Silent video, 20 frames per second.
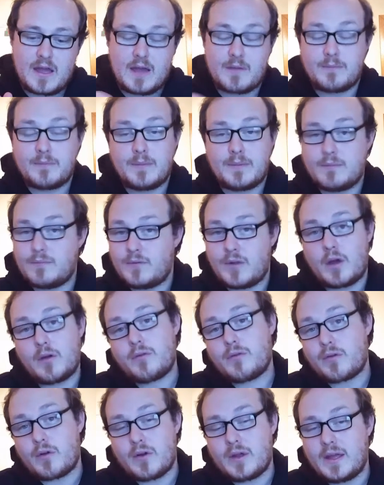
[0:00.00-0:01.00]
I'm
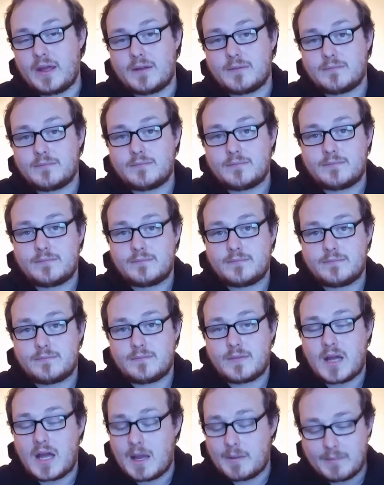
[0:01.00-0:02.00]
no throat hit.
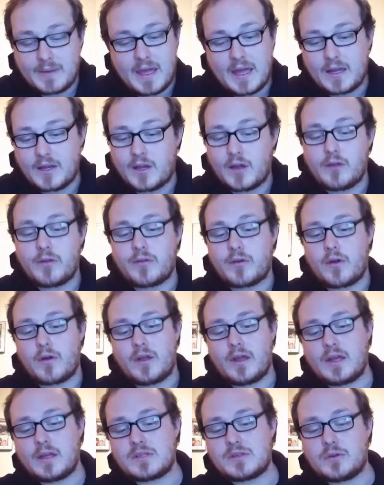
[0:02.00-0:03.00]
I'm getting no
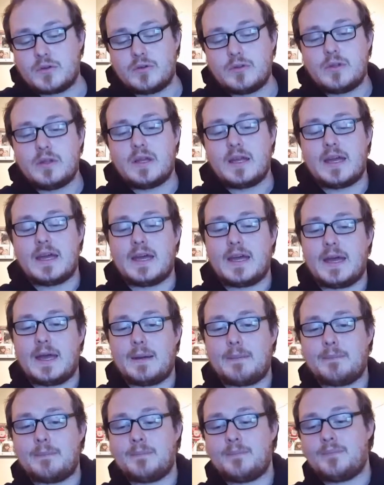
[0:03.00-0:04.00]
throat hit at all.
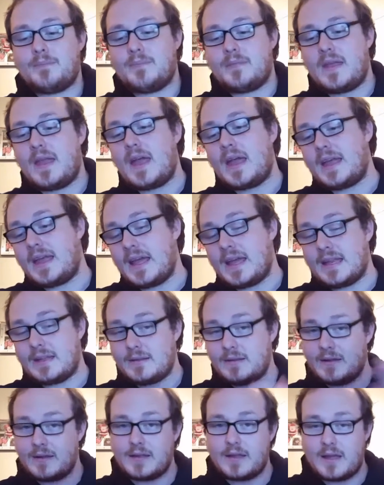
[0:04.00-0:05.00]

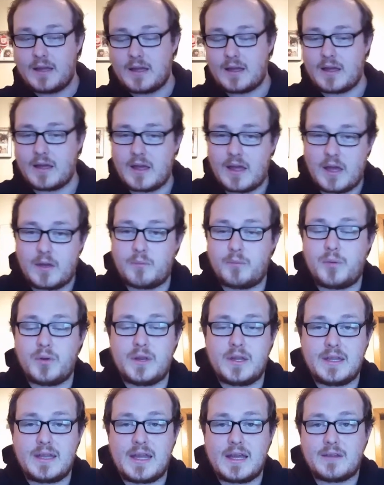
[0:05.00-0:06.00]
Again, I
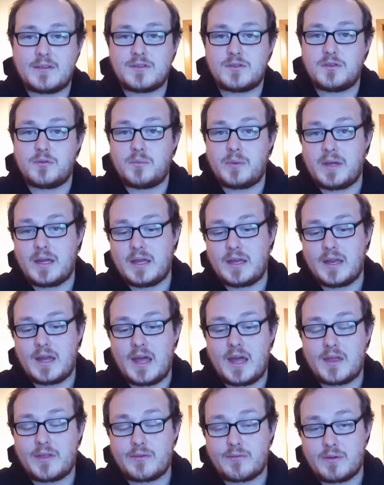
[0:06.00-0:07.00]
put it down to being
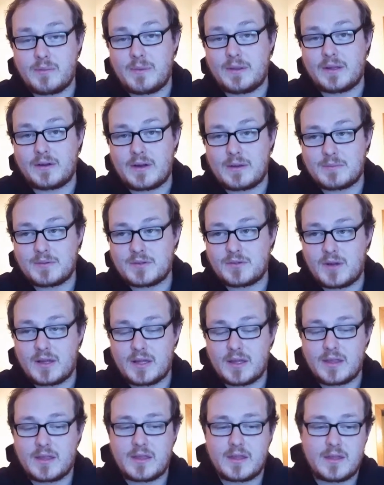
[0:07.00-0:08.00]
3 milligram
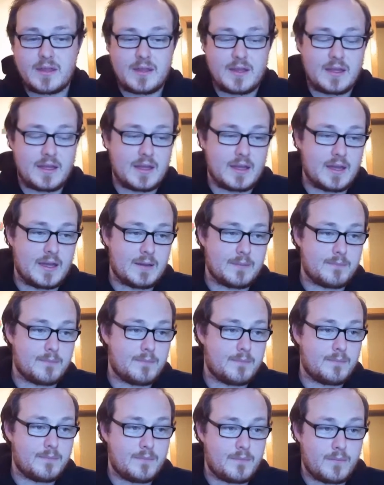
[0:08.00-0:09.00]
strength.
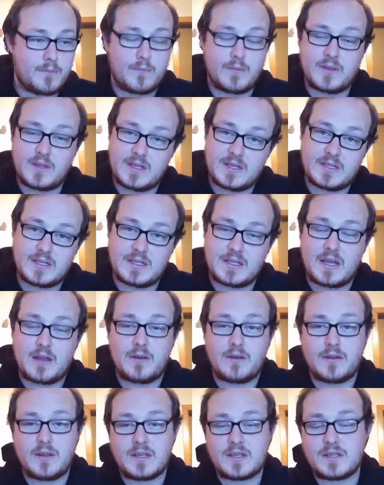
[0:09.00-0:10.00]
This
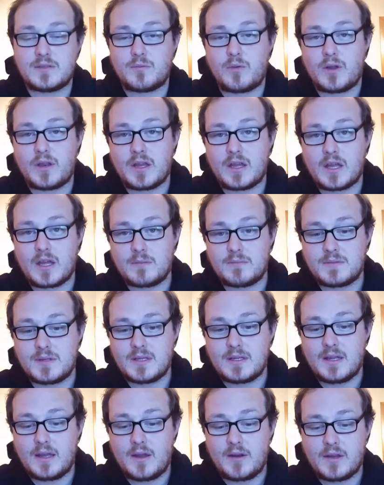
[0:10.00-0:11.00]
is what it comes
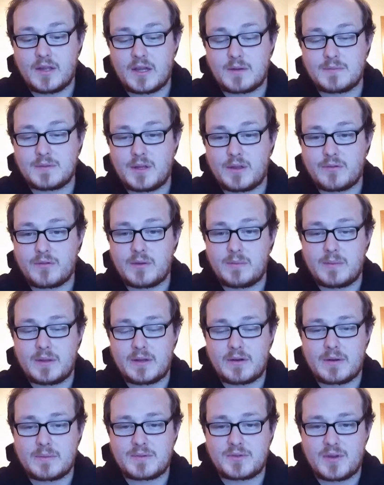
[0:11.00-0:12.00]
in. It only comes in 3
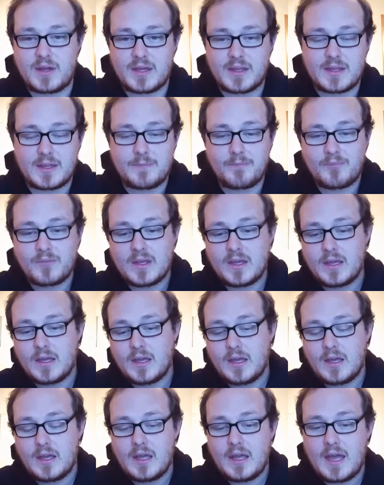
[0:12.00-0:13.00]
milligram strength,
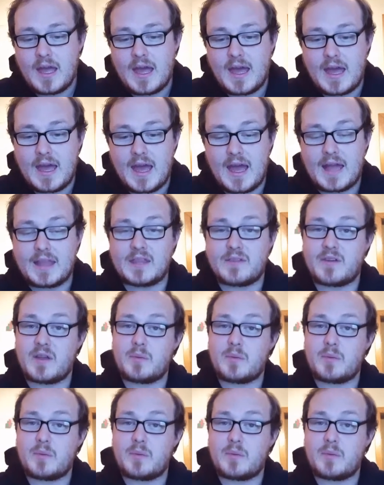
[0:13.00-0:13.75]
and the